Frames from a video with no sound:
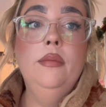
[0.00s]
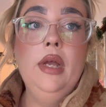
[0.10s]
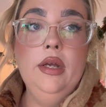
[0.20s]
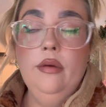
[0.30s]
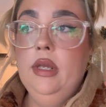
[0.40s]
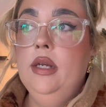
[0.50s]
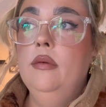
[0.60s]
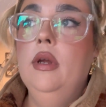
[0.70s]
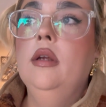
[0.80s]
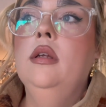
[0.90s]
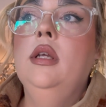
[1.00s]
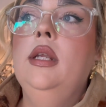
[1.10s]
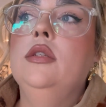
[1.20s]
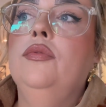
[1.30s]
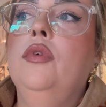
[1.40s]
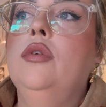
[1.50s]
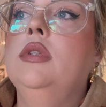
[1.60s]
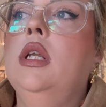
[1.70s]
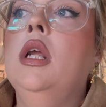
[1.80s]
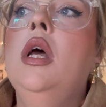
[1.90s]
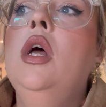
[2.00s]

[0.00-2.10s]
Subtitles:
I'm not going anywhere. It is frozen.